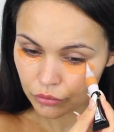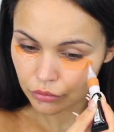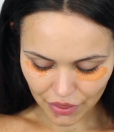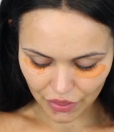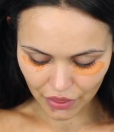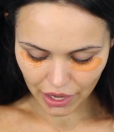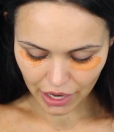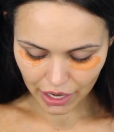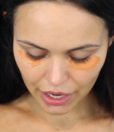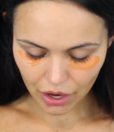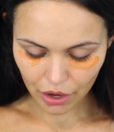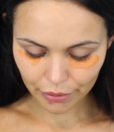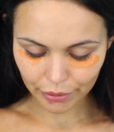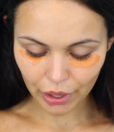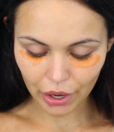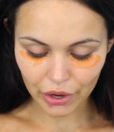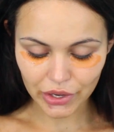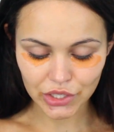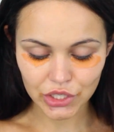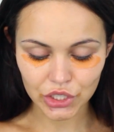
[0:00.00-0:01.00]
And then
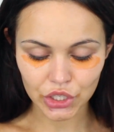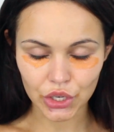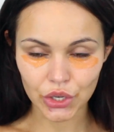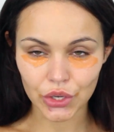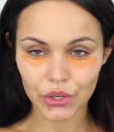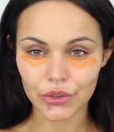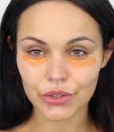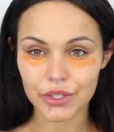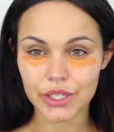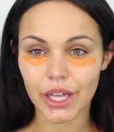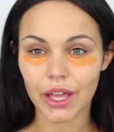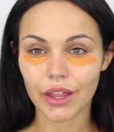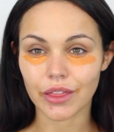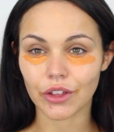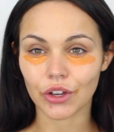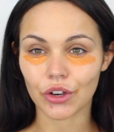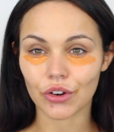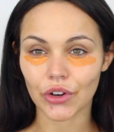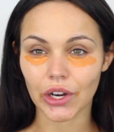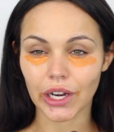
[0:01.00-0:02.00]
I'm going to use
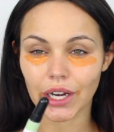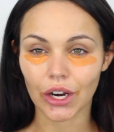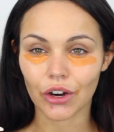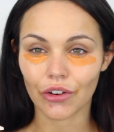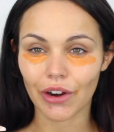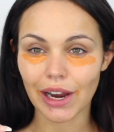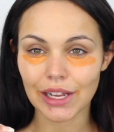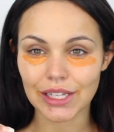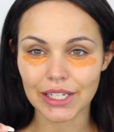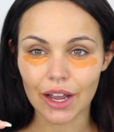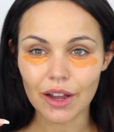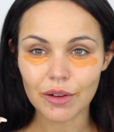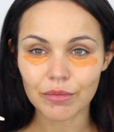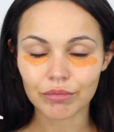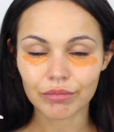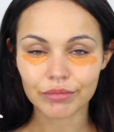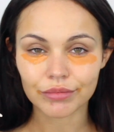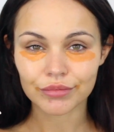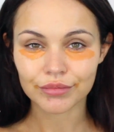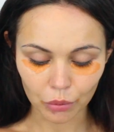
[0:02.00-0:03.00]
the green corrector,
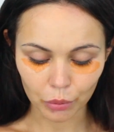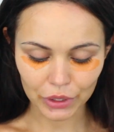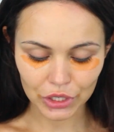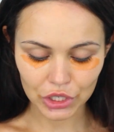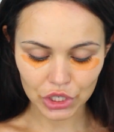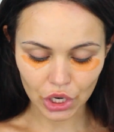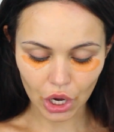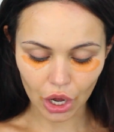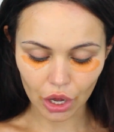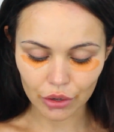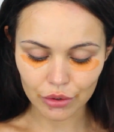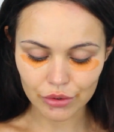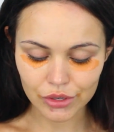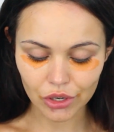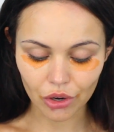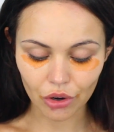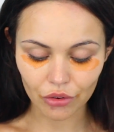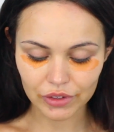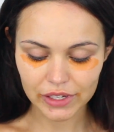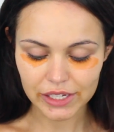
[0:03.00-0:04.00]
which
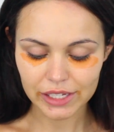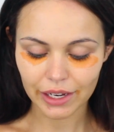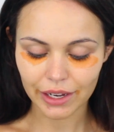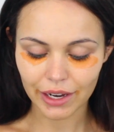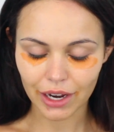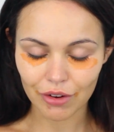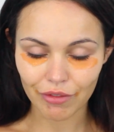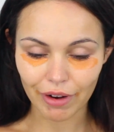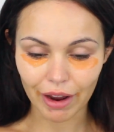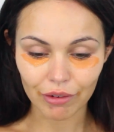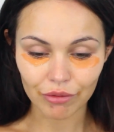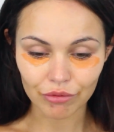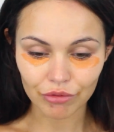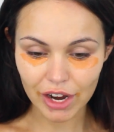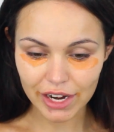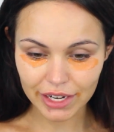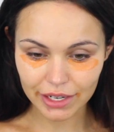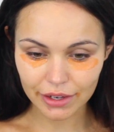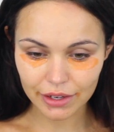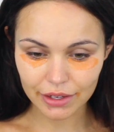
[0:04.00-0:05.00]
goes obviously around
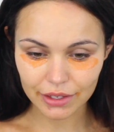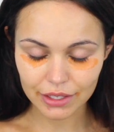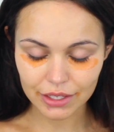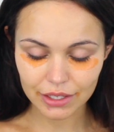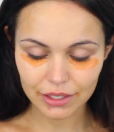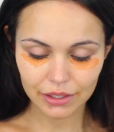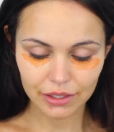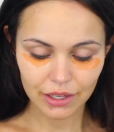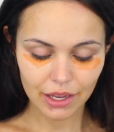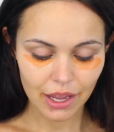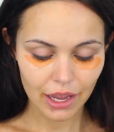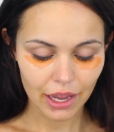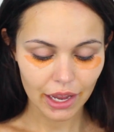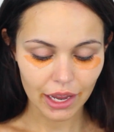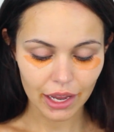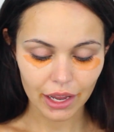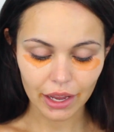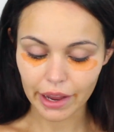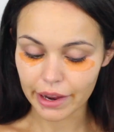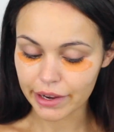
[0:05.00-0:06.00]
redness,
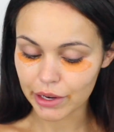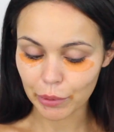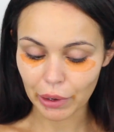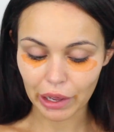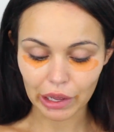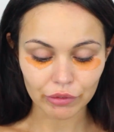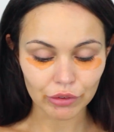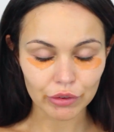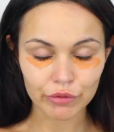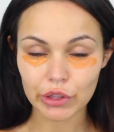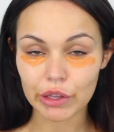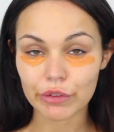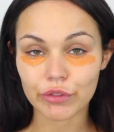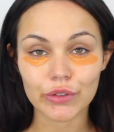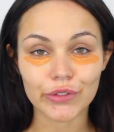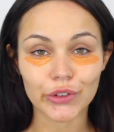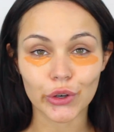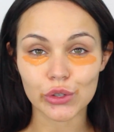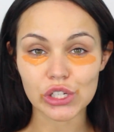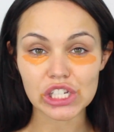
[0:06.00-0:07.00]
anywhere.
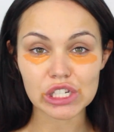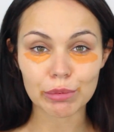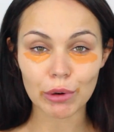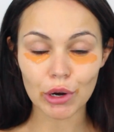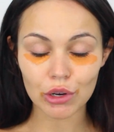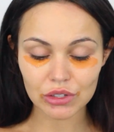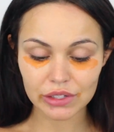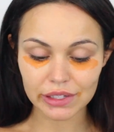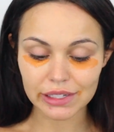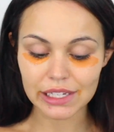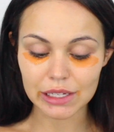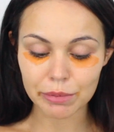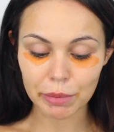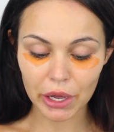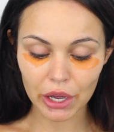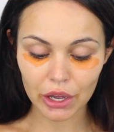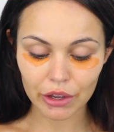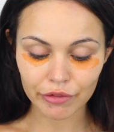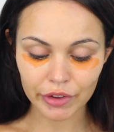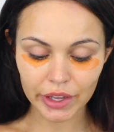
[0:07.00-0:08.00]
If you've got spots, this is
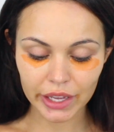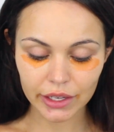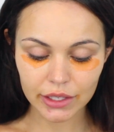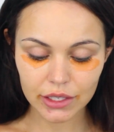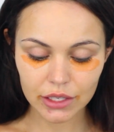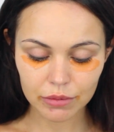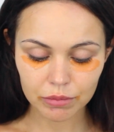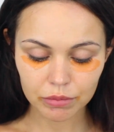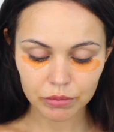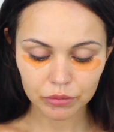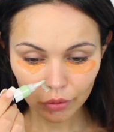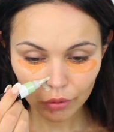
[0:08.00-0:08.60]
perfect.